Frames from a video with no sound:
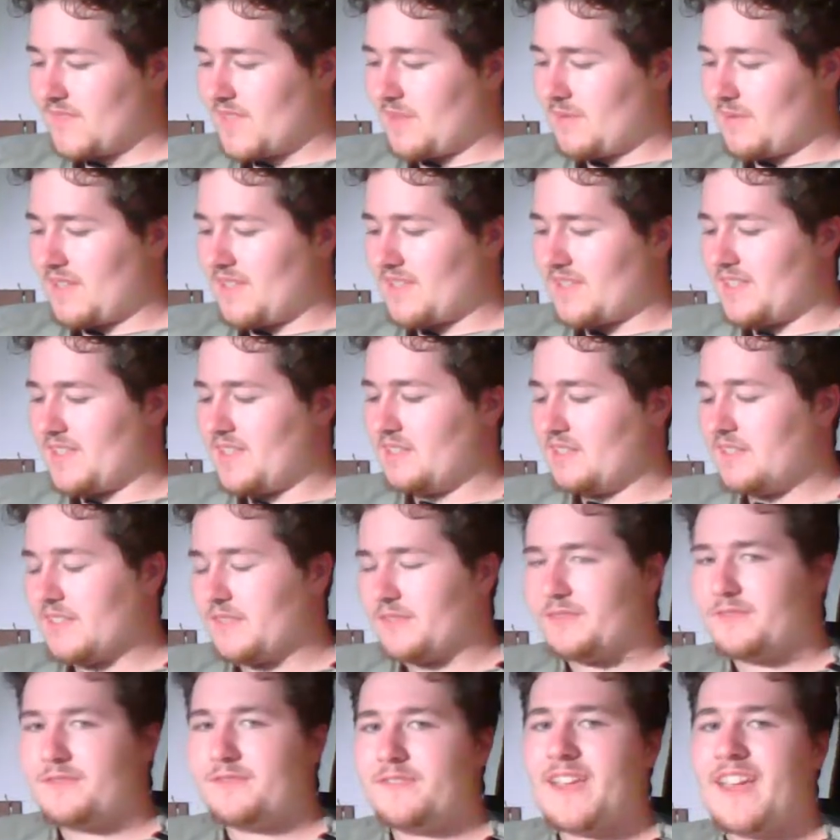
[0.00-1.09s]
I mean, it's a little
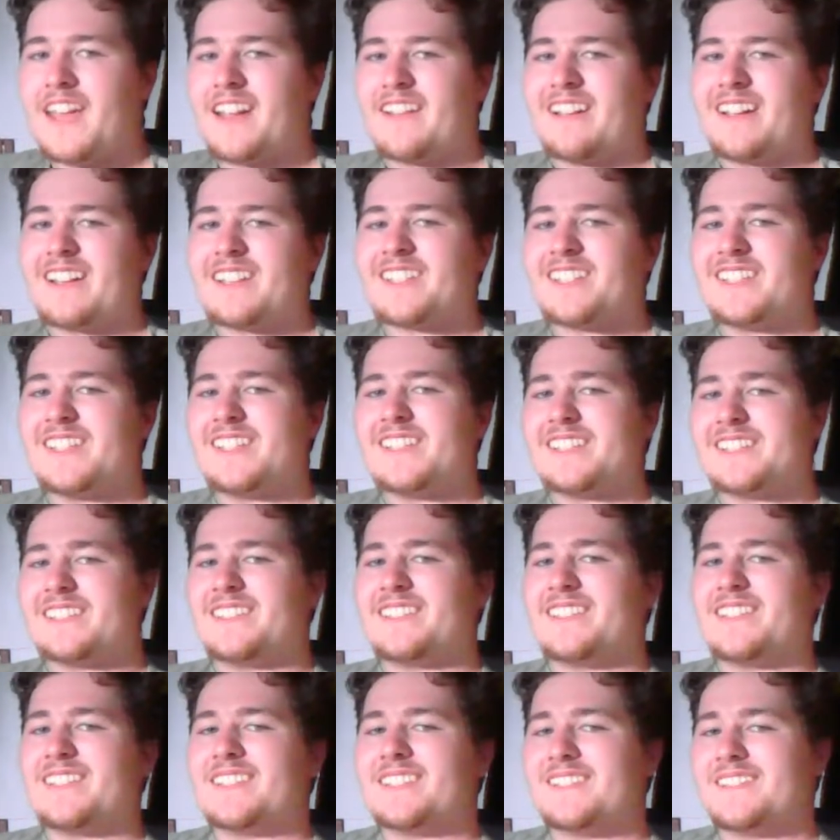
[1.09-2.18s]
unfair, actually,
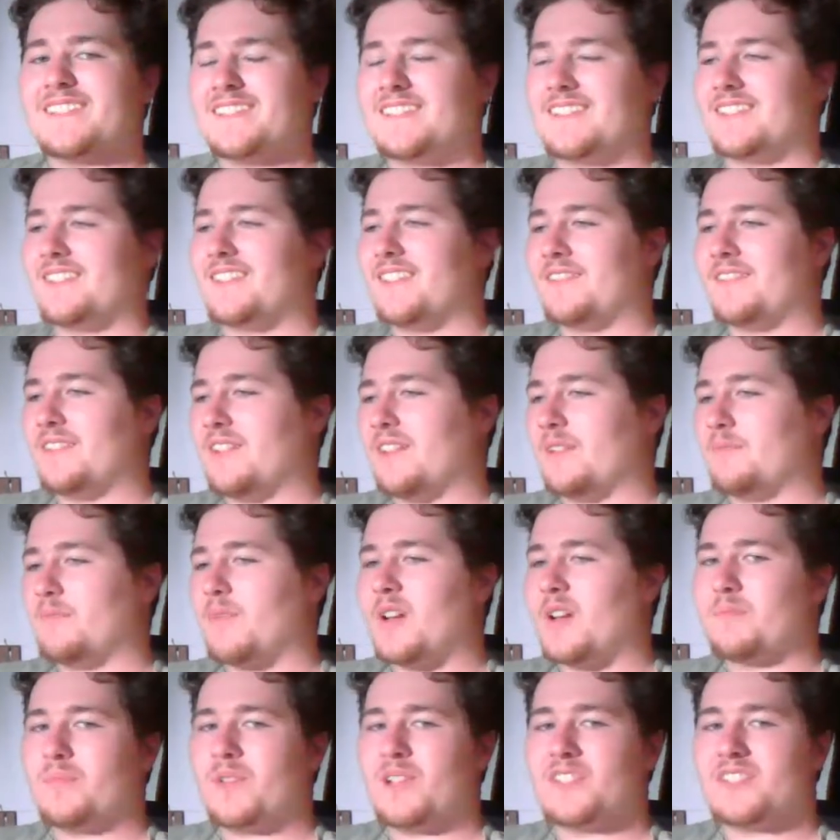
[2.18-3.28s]
isn't it? I mean,
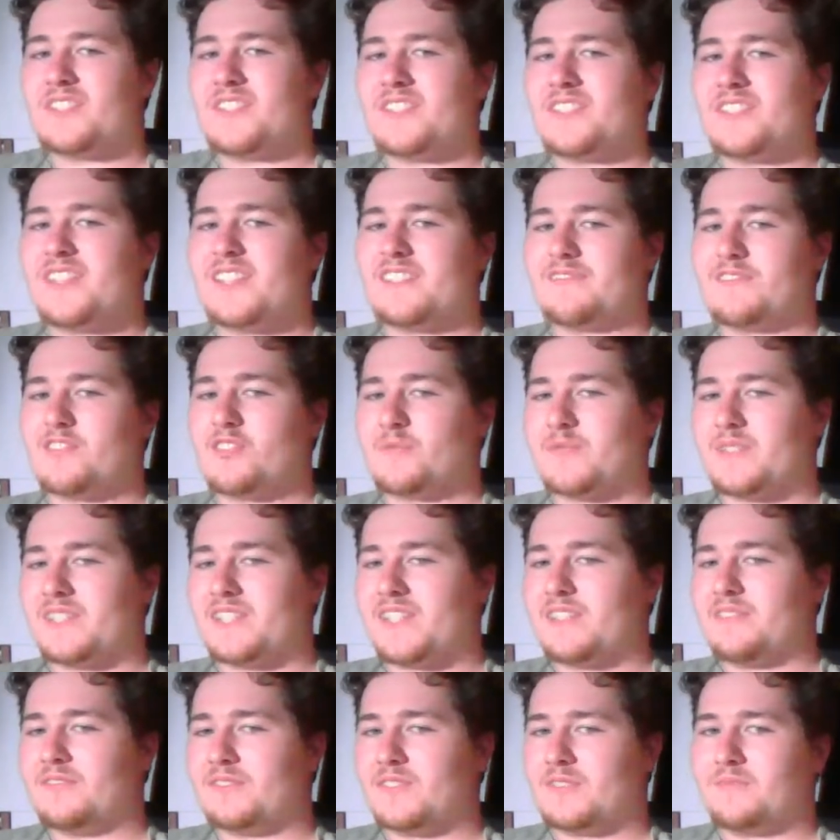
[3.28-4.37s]
I bust into their room and
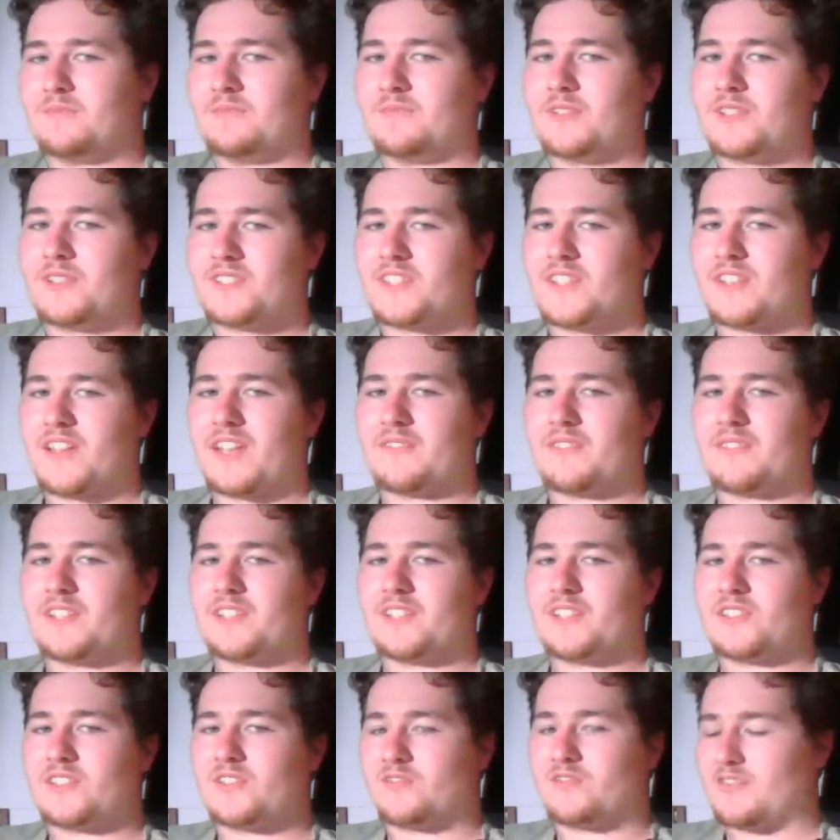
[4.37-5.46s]
kill them whilst they're having a
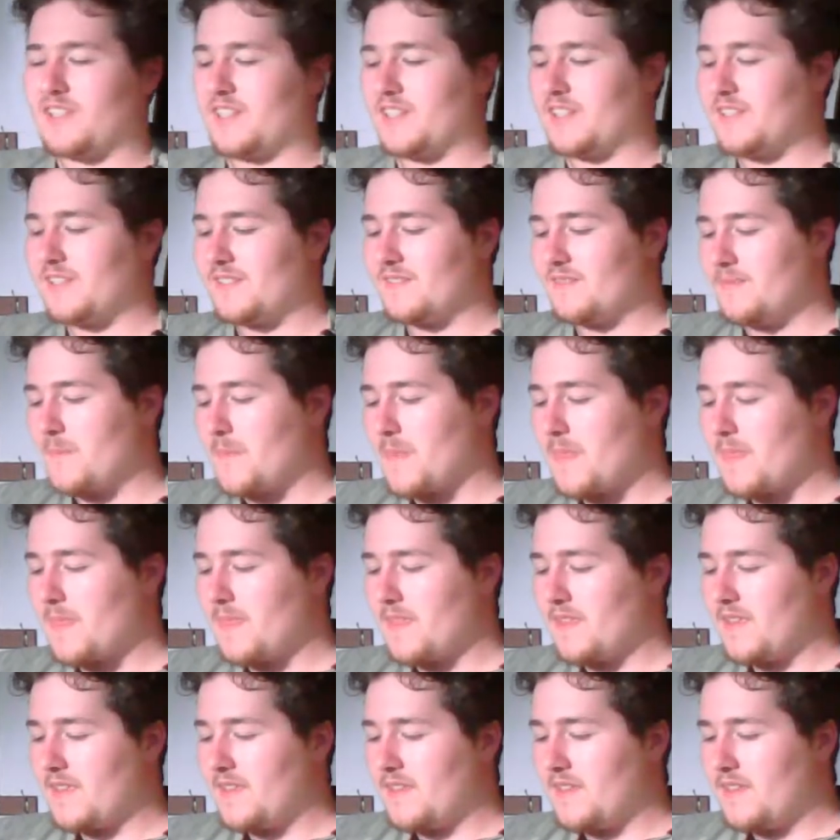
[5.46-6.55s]
nice drink.
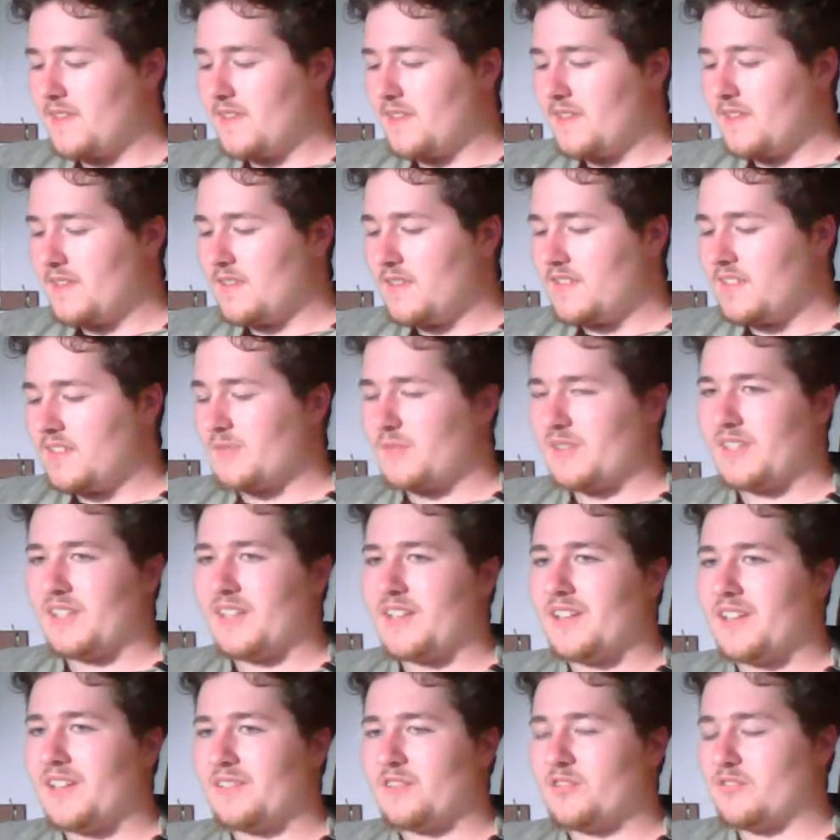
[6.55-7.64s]
I mean,
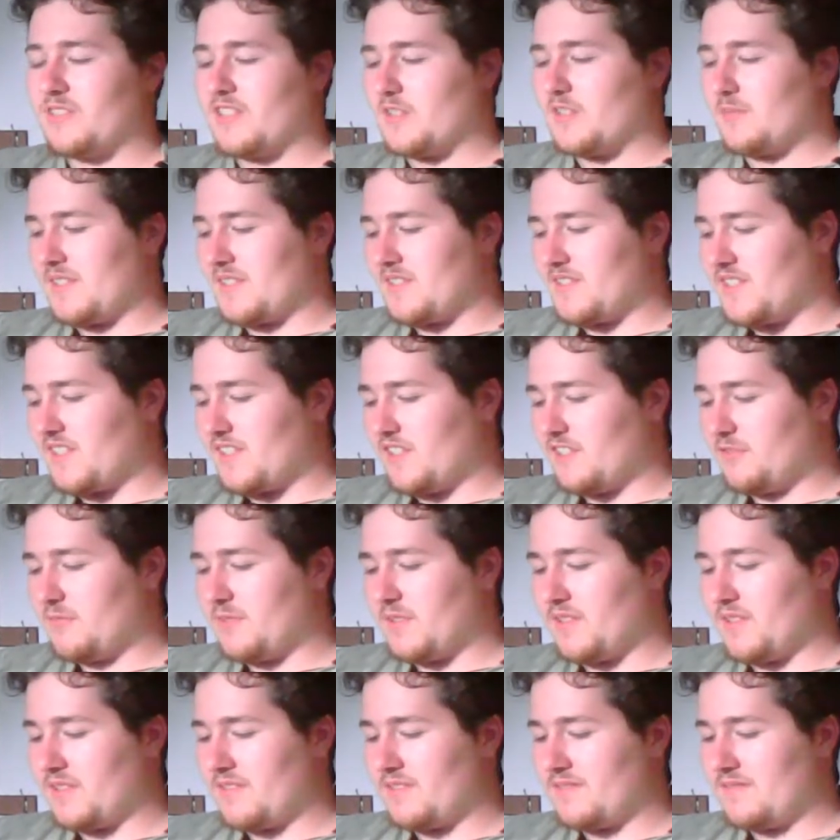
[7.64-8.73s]
I don't drink myself,
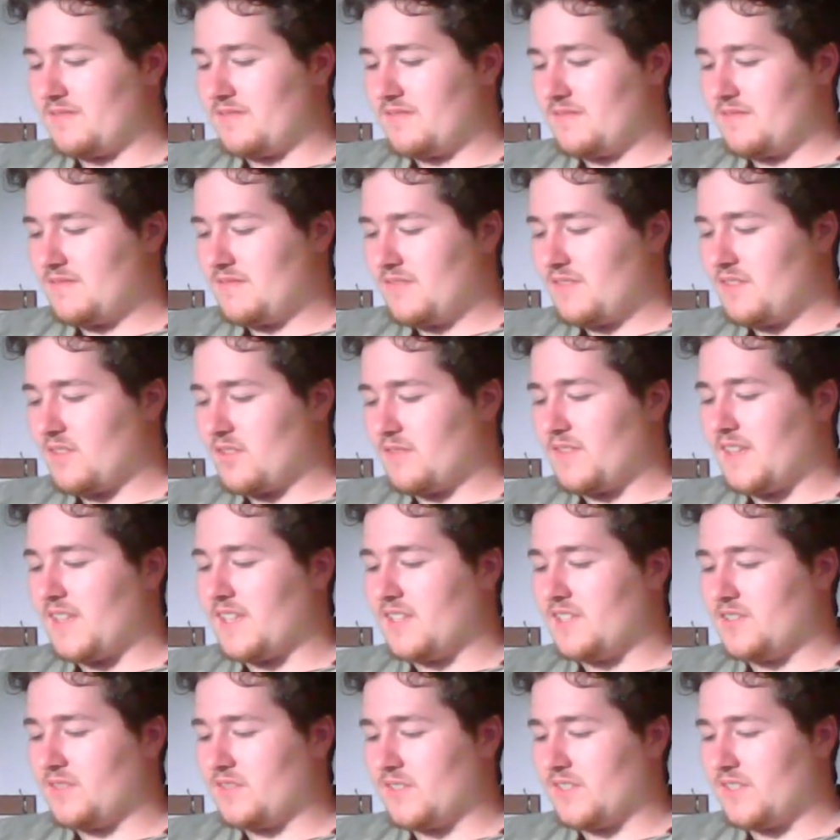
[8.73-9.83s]
but, you know, if they
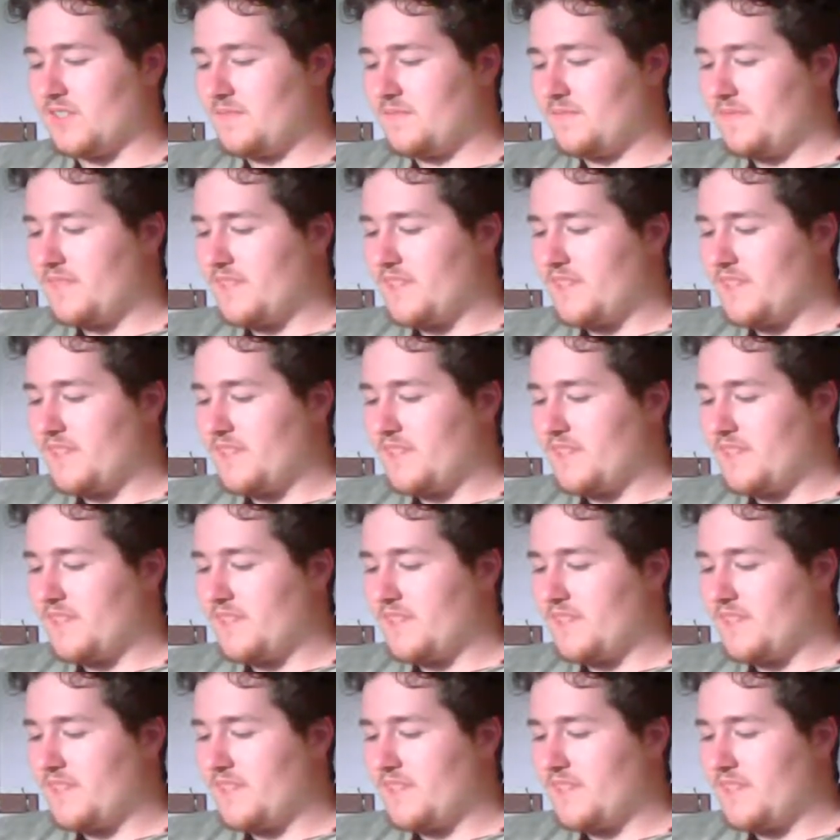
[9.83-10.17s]
enjoy it.